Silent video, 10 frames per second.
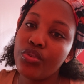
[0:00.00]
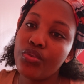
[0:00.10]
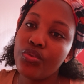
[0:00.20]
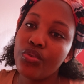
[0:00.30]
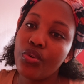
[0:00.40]
do
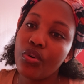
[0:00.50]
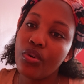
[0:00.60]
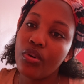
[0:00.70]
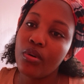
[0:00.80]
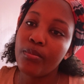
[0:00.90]

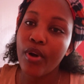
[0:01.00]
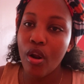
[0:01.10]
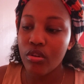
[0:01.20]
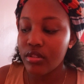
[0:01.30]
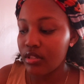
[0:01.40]
your
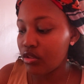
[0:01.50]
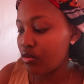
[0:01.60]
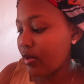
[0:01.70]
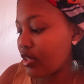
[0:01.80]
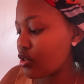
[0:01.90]
brows is
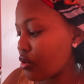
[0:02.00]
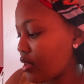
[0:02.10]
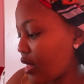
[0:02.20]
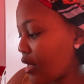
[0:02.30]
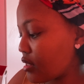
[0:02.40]
to make sure
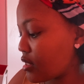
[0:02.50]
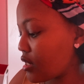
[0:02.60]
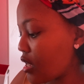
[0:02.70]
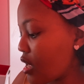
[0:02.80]
that